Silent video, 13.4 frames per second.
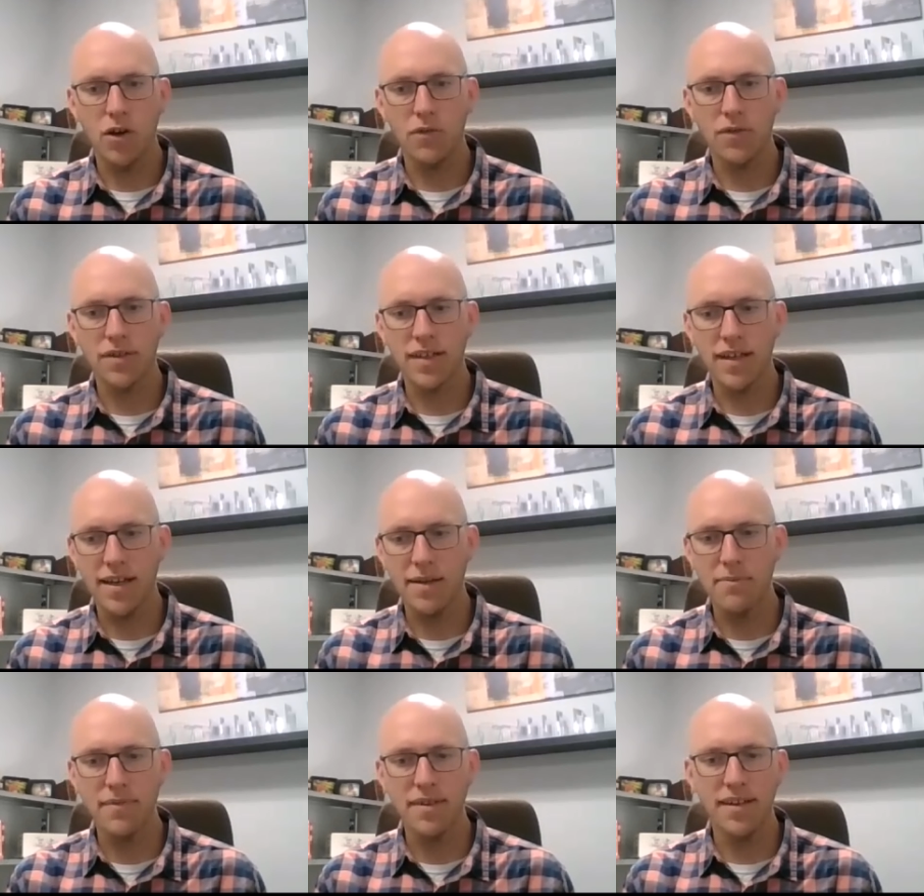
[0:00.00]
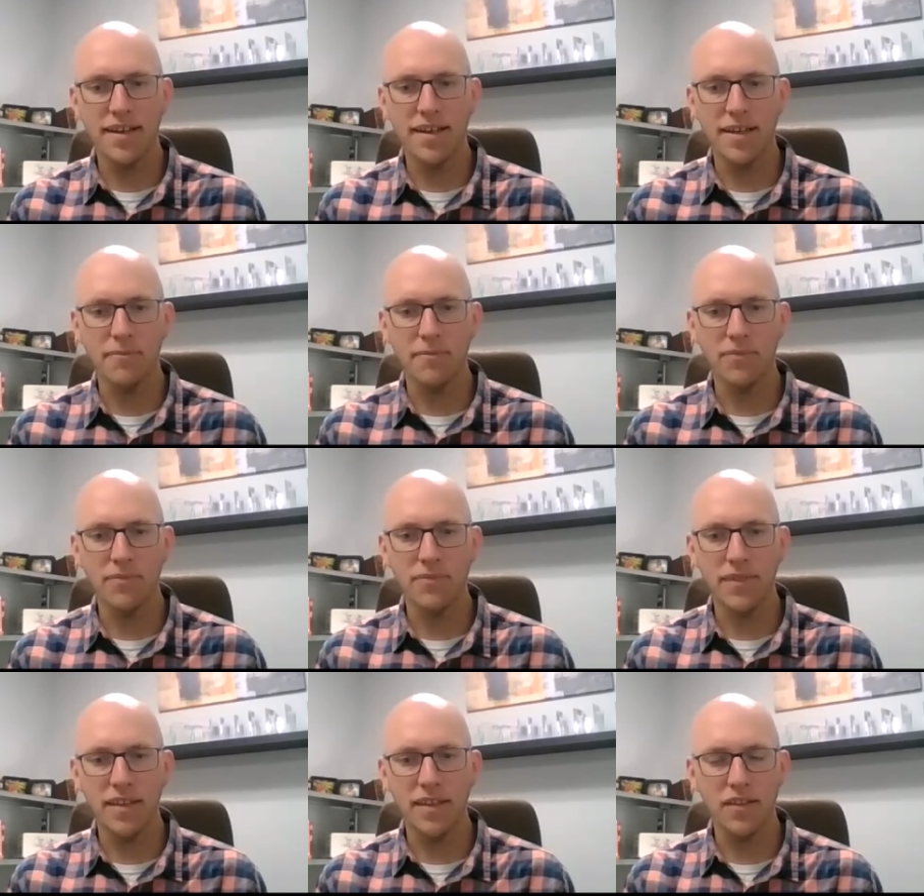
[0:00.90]
over time um,
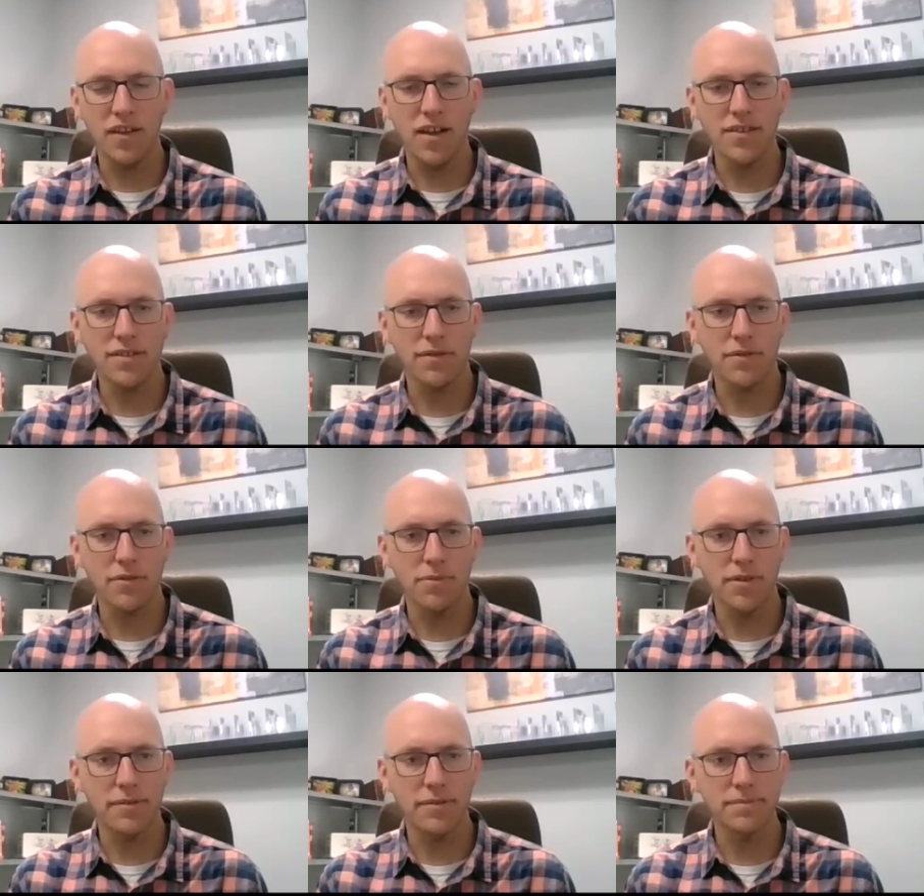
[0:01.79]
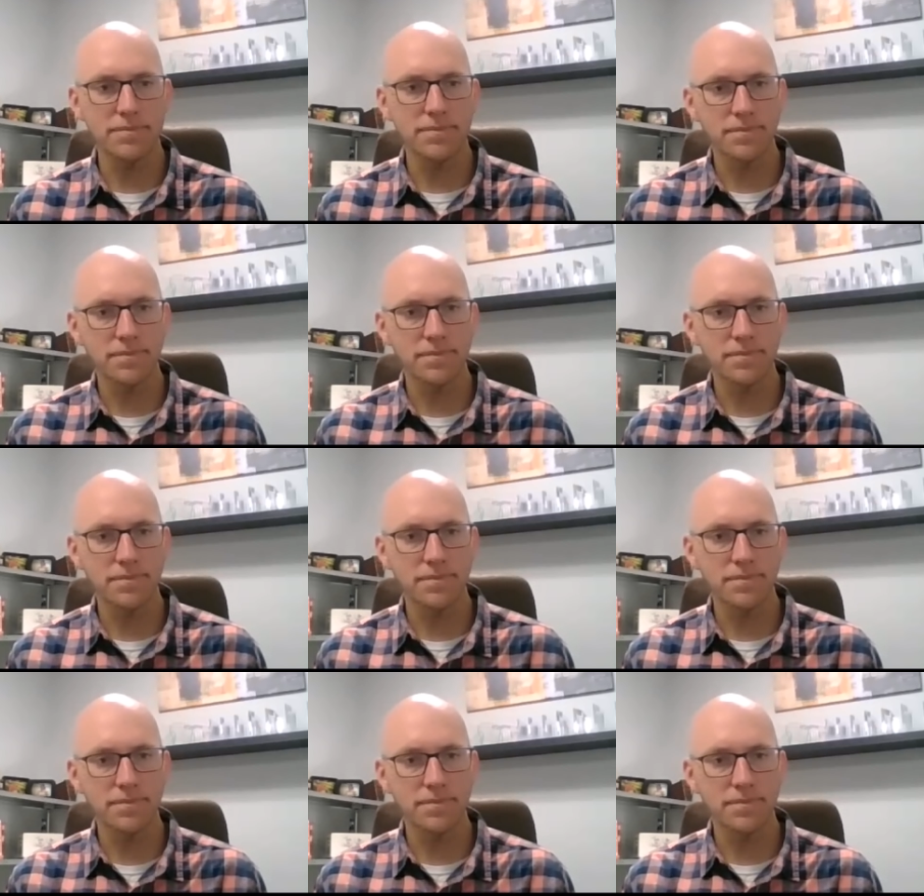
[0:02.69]
in the loss of throughput.